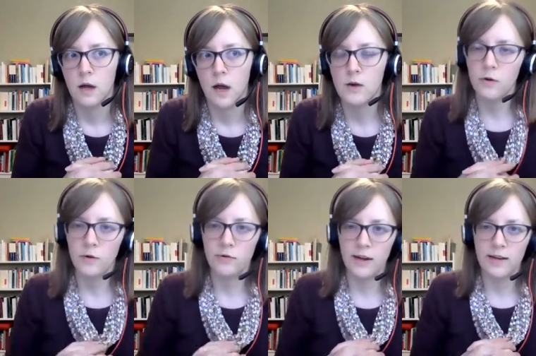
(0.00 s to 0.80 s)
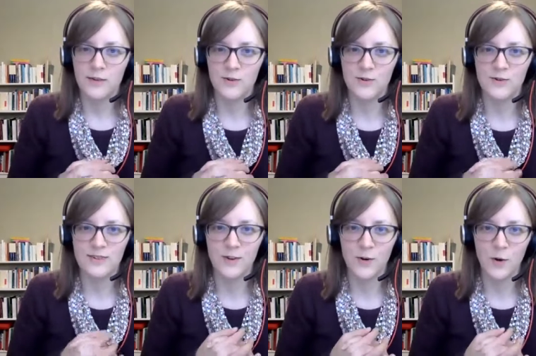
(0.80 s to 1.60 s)
don't know if that
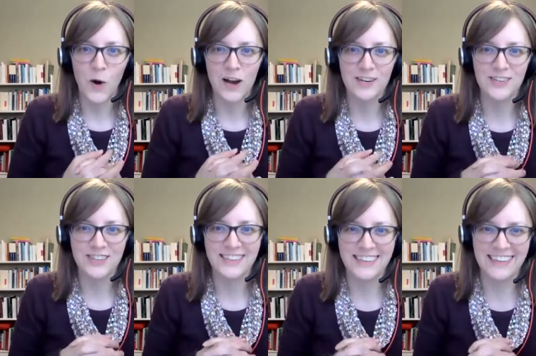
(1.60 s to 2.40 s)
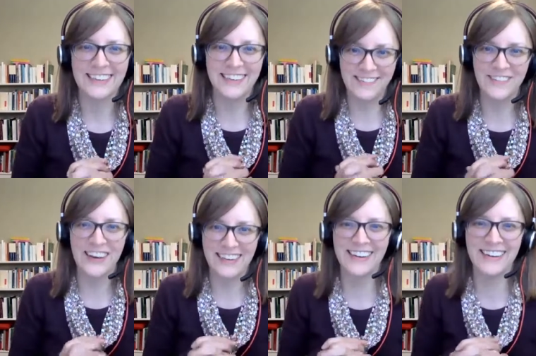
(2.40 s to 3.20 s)
answers your question,
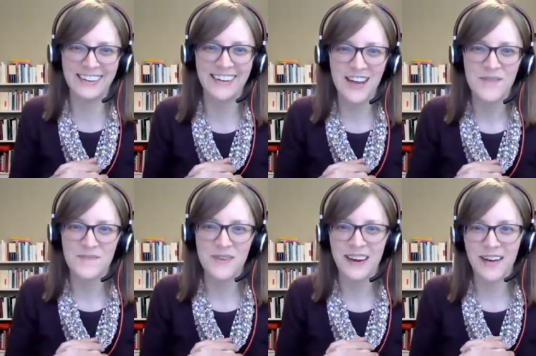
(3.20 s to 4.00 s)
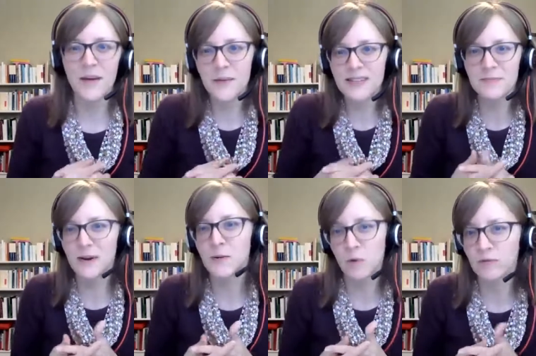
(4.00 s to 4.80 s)
but it's
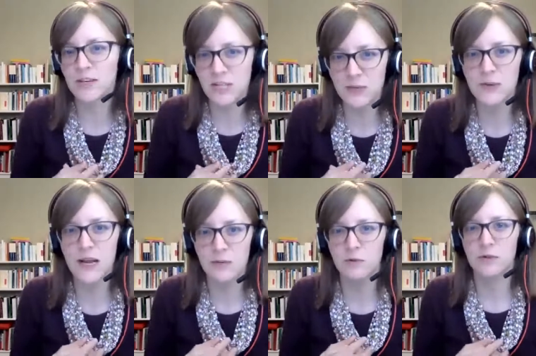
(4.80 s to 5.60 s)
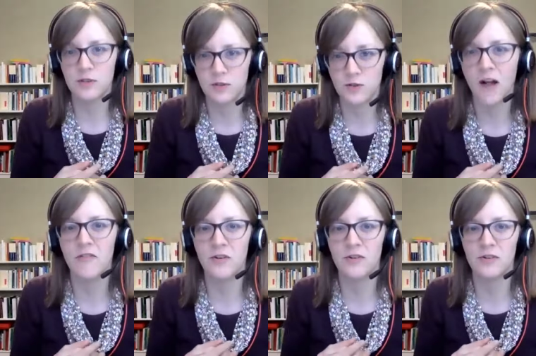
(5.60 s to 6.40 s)
been a privilege to be able to
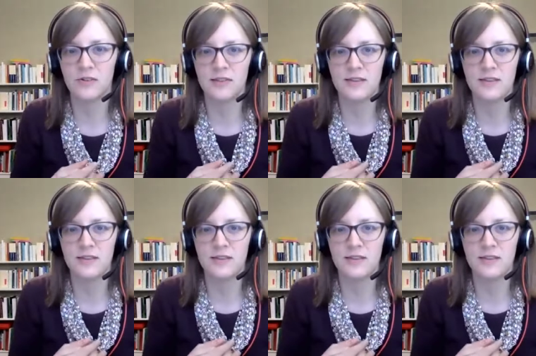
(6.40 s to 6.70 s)
travel